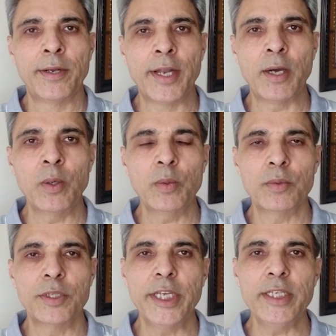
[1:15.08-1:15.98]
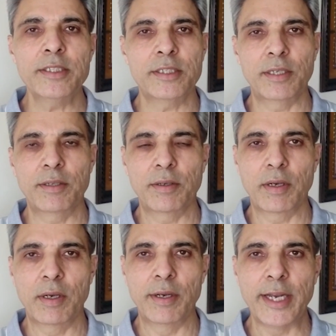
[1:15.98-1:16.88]
Now, these
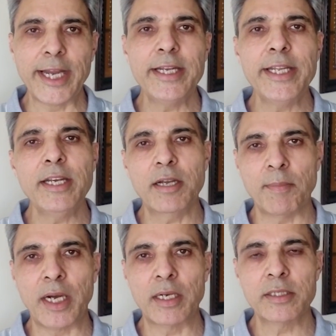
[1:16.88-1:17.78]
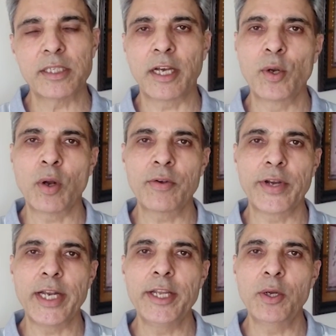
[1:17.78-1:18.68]
19 commands are not
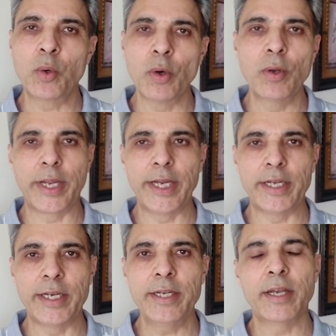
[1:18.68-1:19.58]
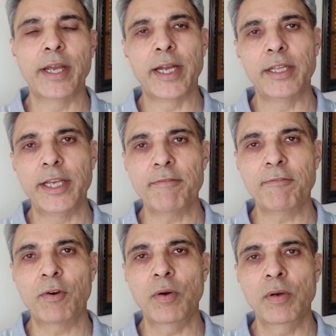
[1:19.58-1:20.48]
really co-located, and
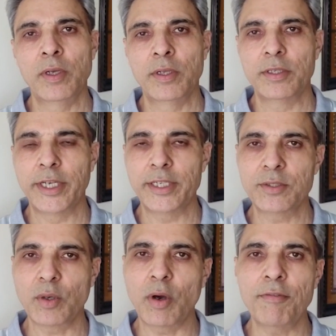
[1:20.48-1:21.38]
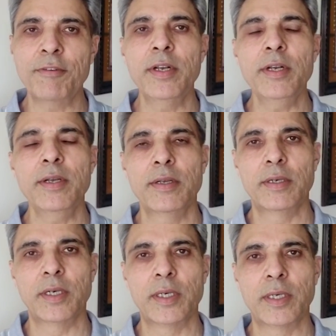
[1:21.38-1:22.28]
therefore there is often
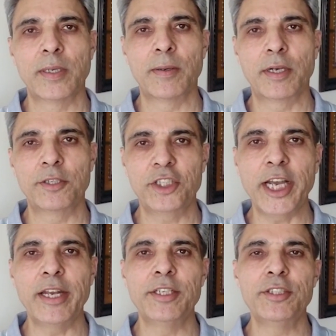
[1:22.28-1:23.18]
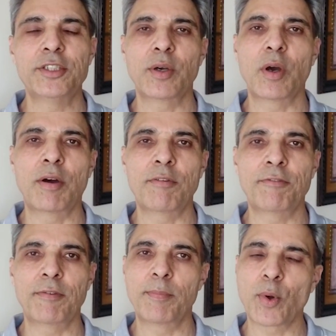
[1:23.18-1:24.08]
a challenge of
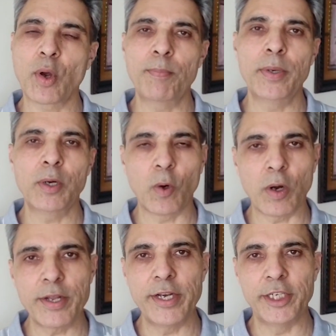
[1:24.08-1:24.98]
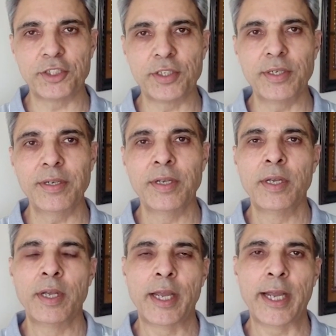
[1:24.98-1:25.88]
proper coordination
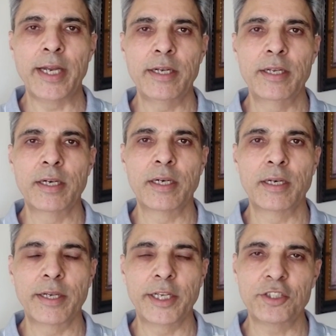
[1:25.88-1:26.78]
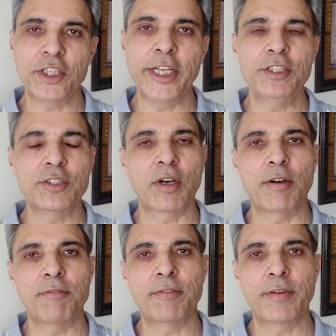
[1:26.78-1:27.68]
and exchange
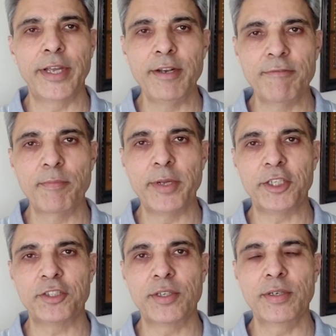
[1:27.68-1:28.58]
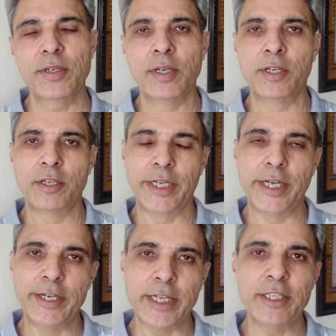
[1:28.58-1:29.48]
of information,
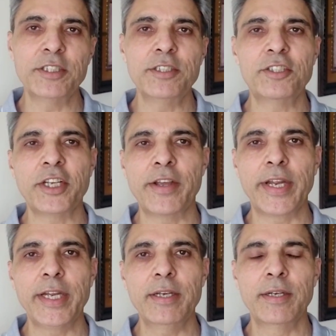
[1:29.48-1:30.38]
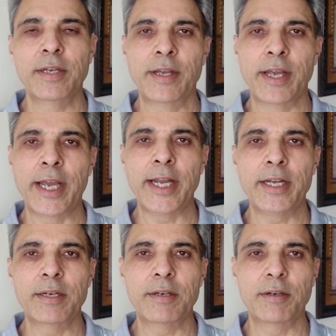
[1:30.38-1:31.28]
intelligence sharing,
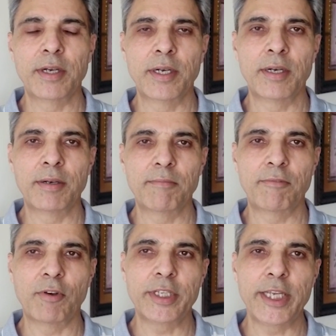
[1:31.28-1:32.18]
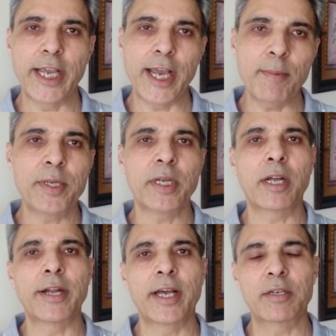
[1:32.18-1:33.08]
and for the apt
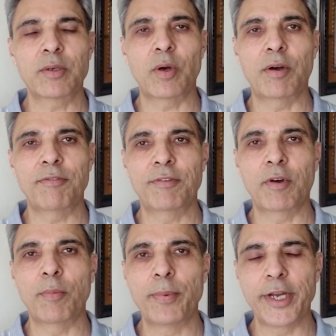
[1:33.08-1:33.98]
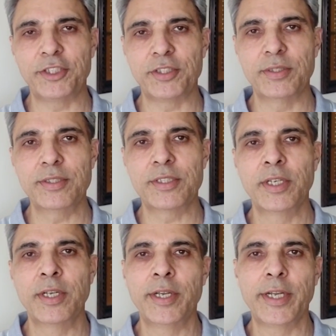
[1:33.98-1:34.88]
conduct of operations,
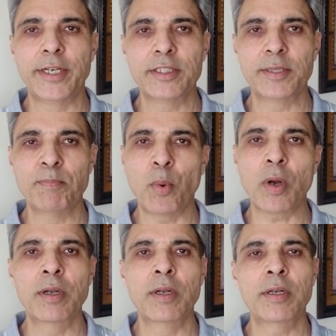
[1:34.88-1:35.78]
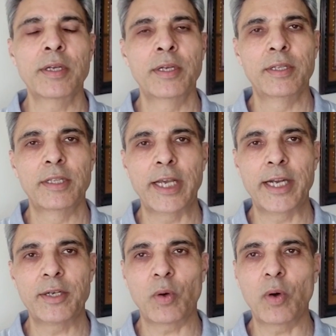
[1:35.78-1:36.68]
it is important
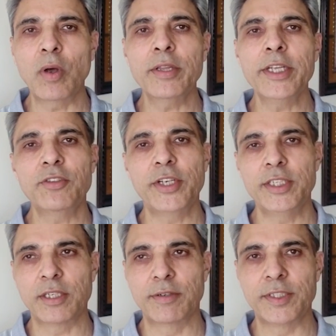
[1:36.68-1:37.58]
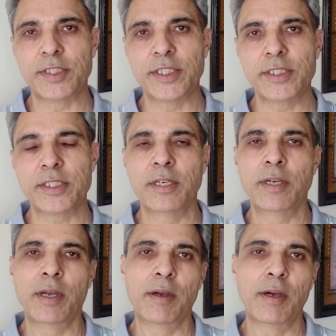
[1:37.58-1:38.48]
that all the 3 services
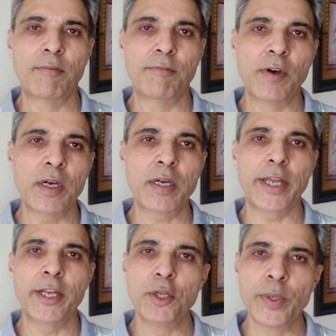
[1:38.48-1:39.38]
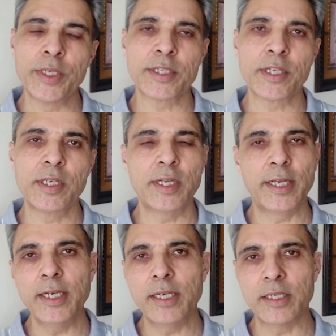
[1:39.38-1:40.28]
work in unison,
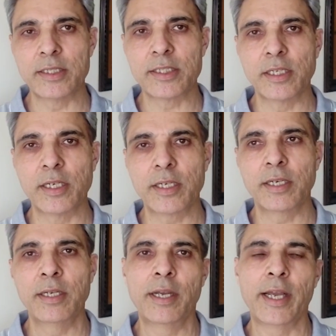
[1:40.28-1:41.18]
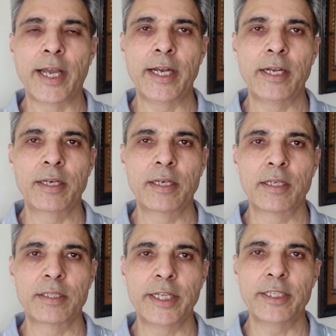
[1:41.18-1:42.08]
in concert, and
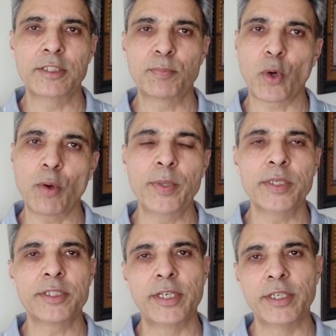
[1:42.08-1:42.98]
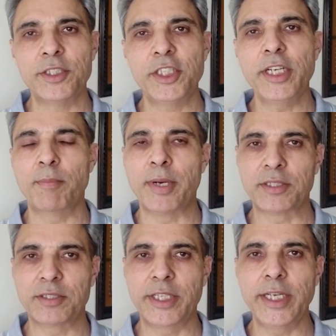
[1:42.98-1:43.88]
there is proper synergy
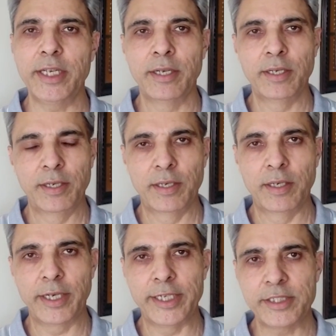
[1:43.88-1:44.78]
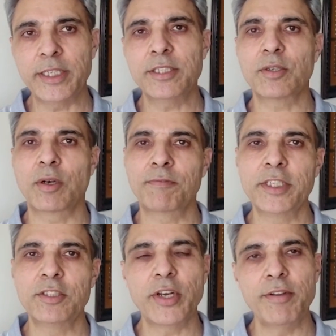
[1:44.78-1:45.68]
amongst the assets of
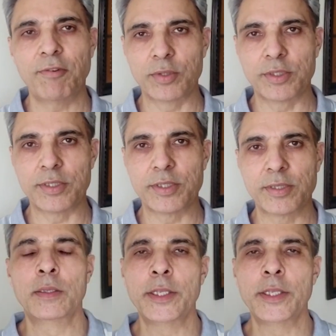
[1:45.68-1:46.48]
the 3 forces.